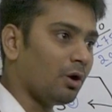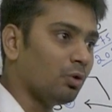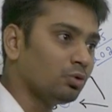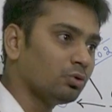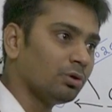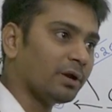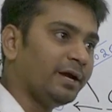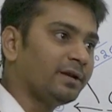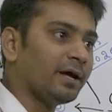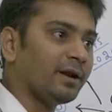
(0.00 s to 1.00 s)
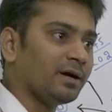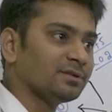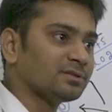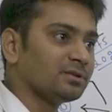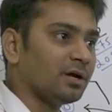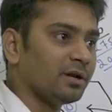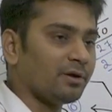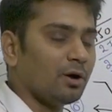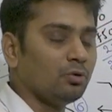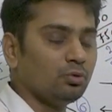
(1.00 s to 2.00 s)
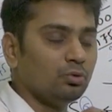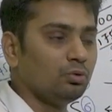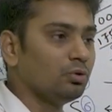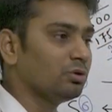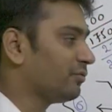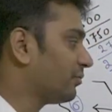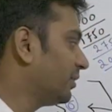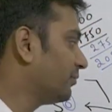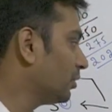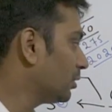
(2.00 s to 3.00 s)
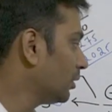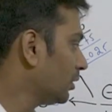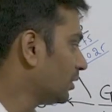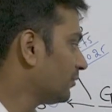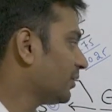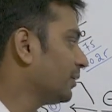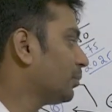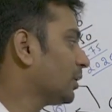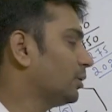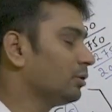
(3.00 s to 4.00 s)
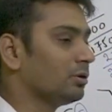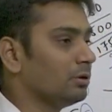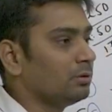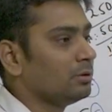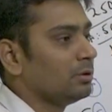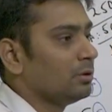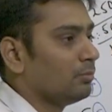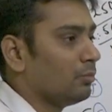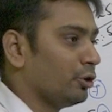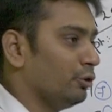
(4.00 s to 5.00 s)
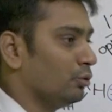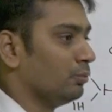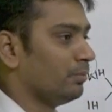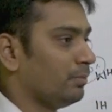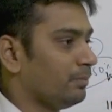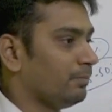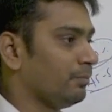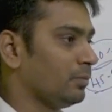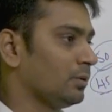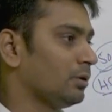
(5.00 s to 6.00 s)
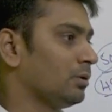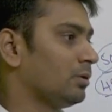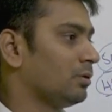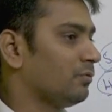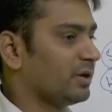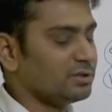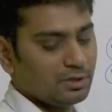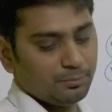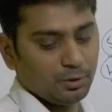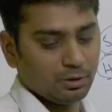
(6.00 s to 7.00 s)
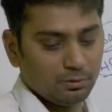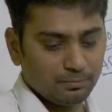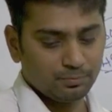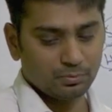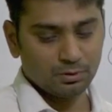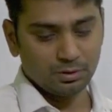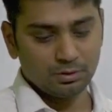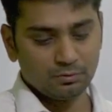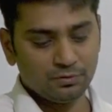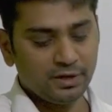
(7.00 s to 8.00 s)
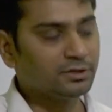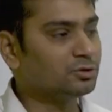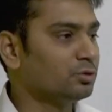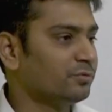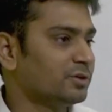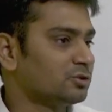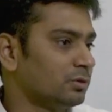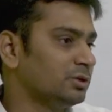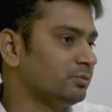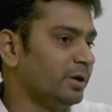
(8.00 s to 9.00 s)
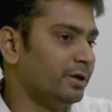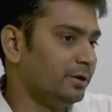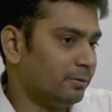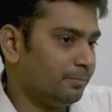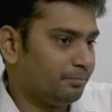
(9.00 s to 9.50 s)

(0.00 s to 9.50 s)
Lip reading: how to write an answer or how to know the framework for a particular module. For example, Vinayak Chavithi festival is very new,